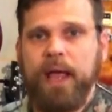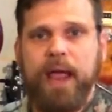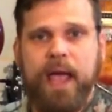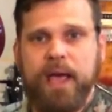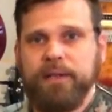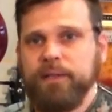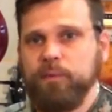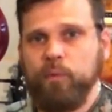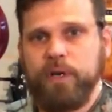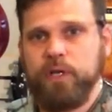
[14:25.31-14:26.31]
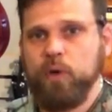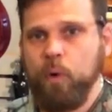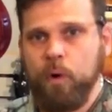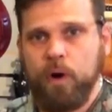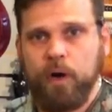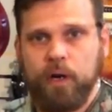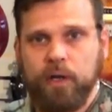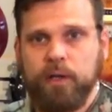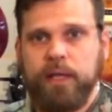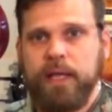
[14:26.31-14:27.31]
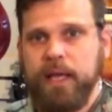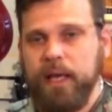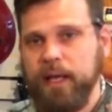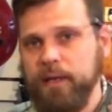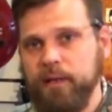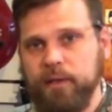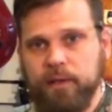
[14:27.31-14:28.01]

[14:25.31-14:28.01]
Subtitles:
And when you're in